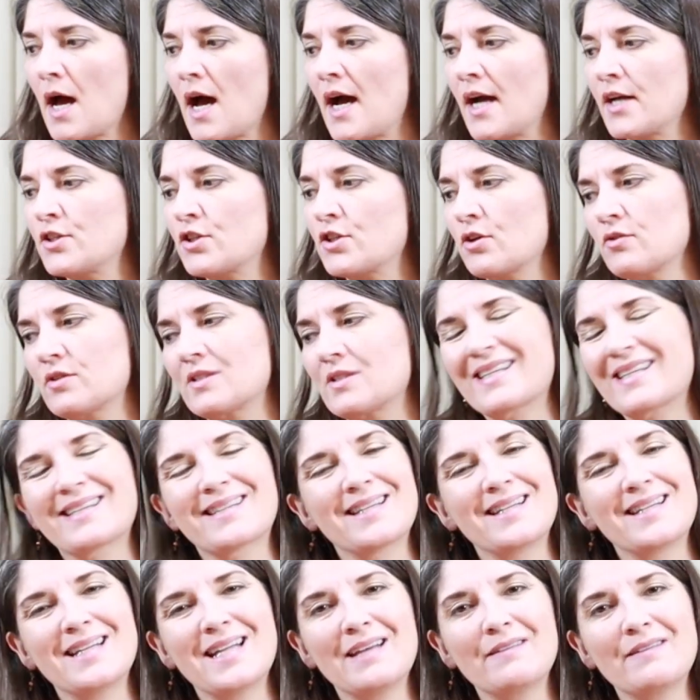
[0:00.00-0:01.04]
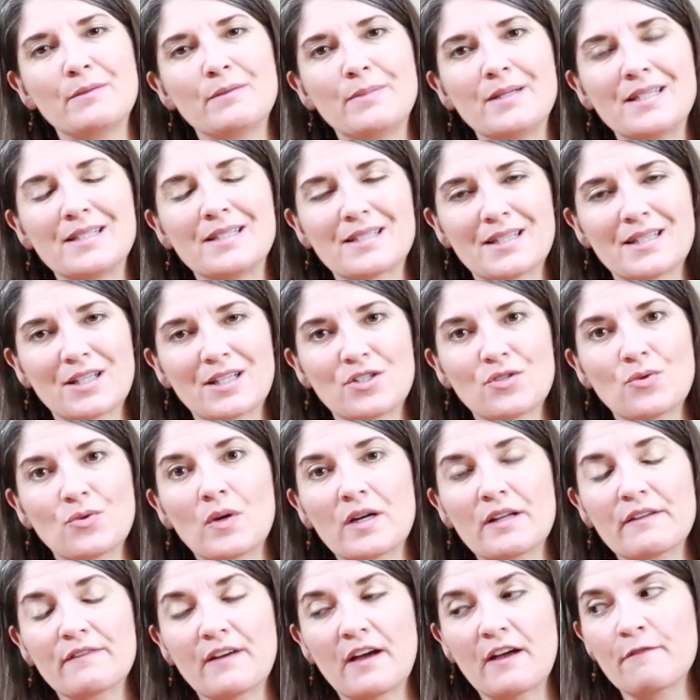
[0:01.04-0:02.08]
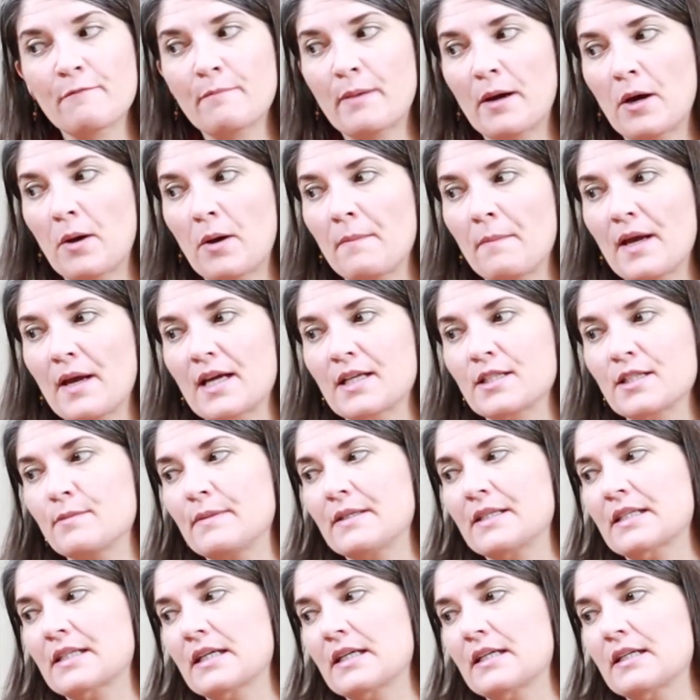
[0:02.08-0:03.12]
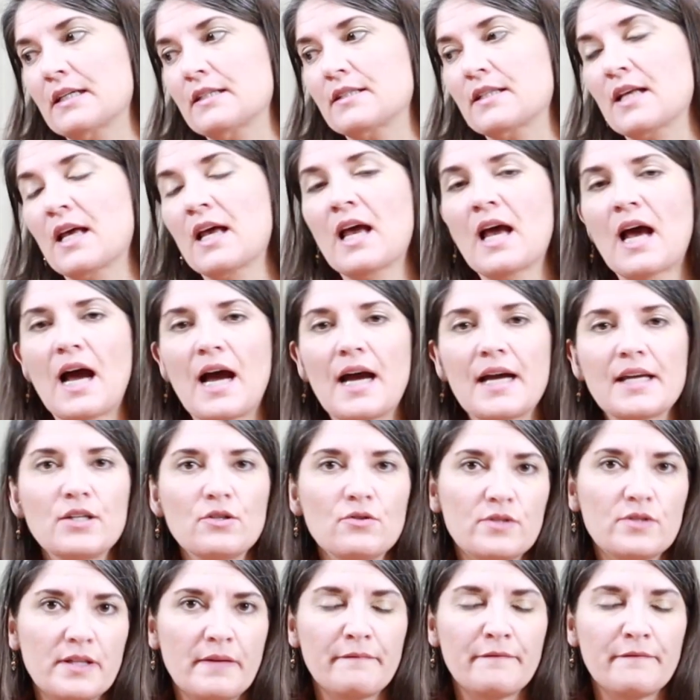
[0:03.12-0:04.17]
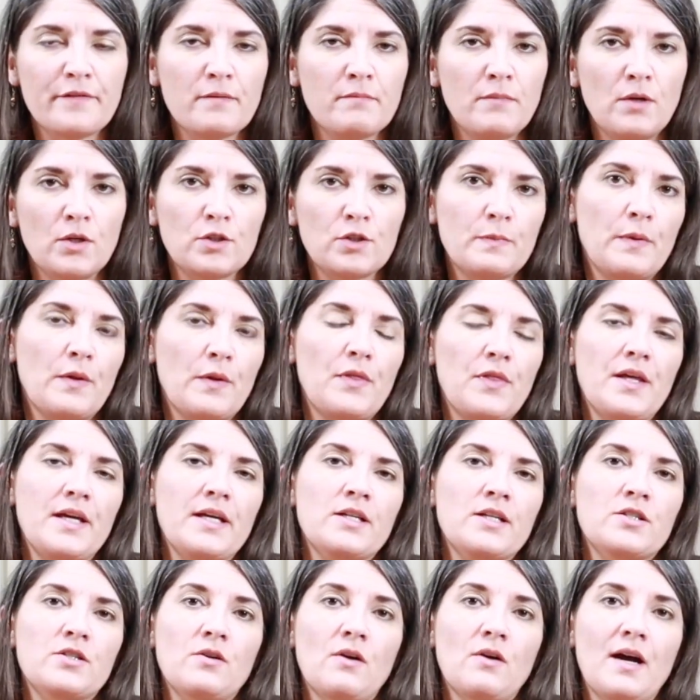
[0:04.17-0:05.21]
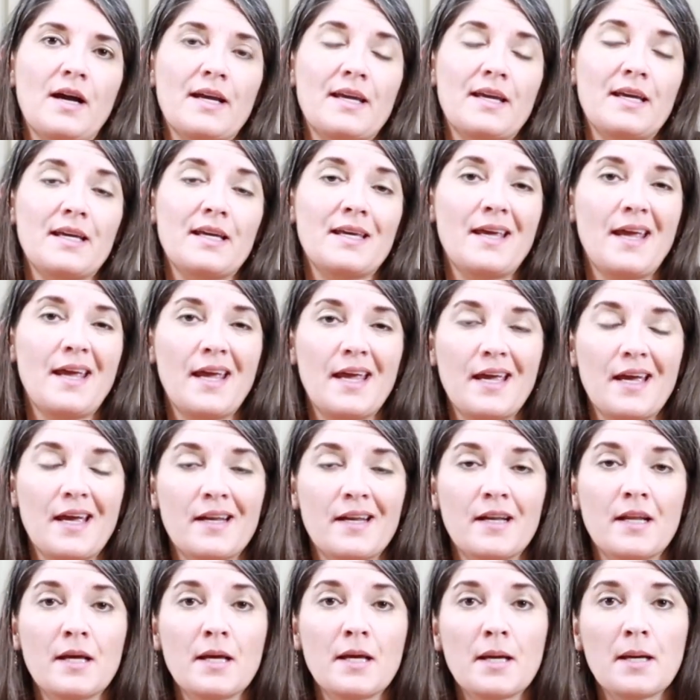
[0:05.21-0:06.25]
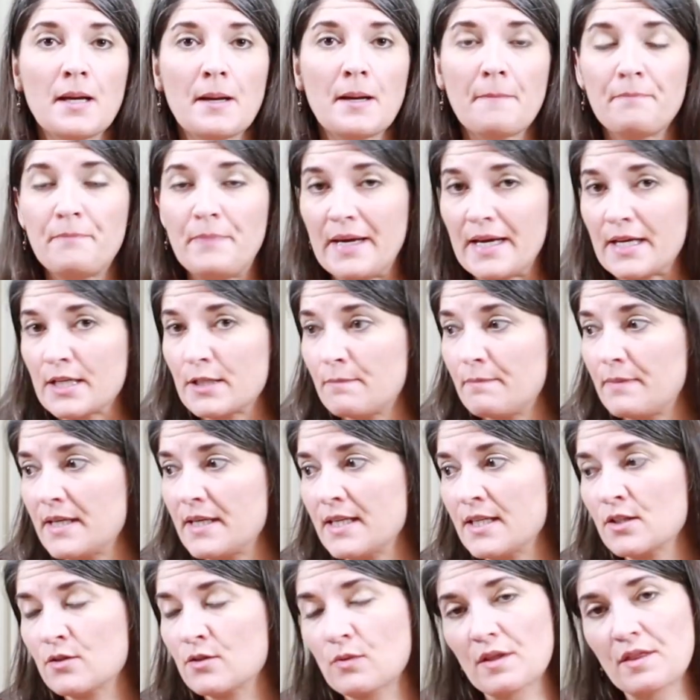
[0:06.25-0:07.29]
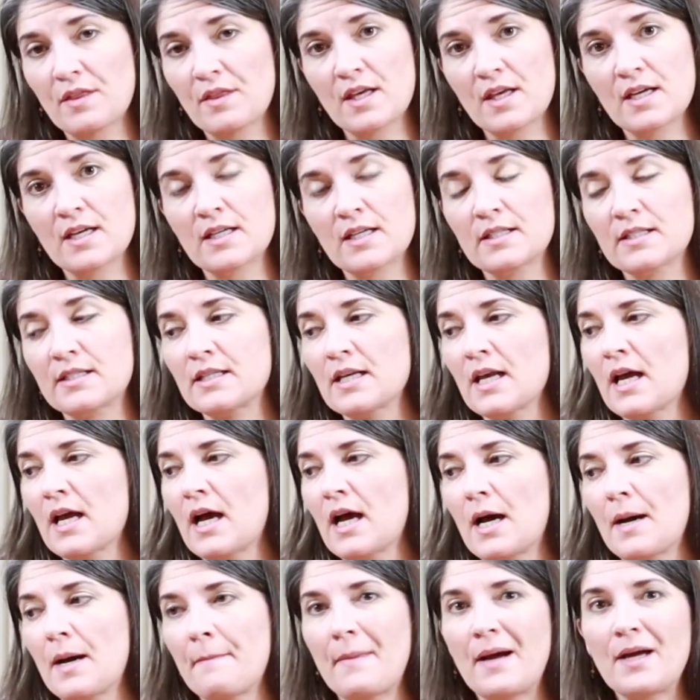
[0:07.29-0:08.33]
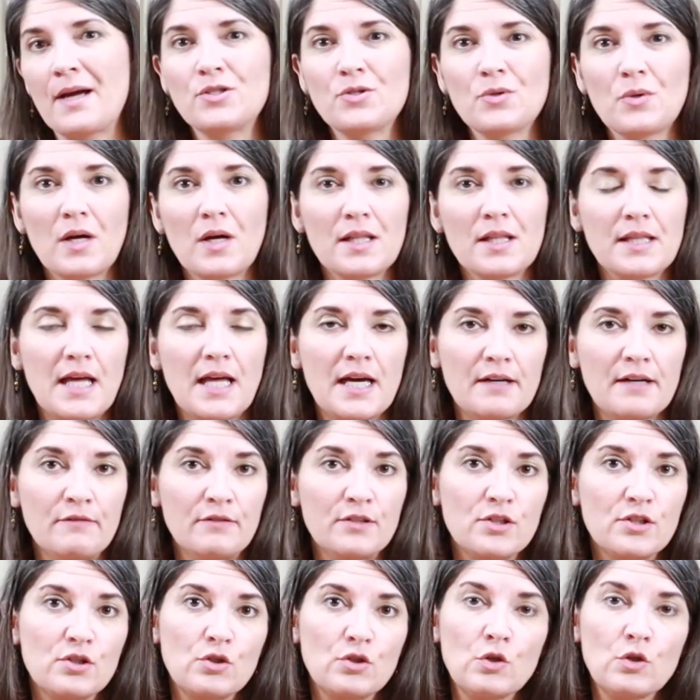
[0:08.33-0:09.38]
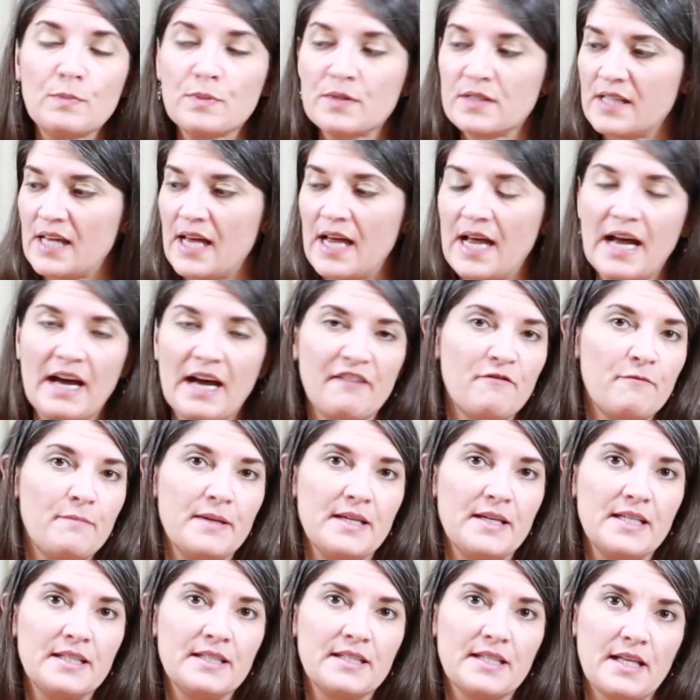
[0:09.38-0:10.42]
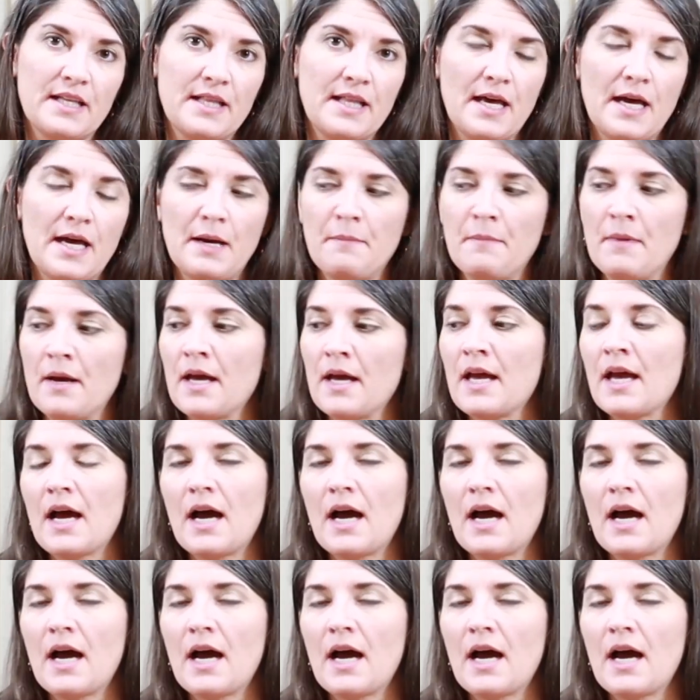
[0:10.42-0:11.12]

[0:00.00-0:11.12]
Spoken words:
I chose to get the navy beans in the 25-pound bags because I use them for multiple things. So I can baked beans with this. I do a lot of soups that have beans in them.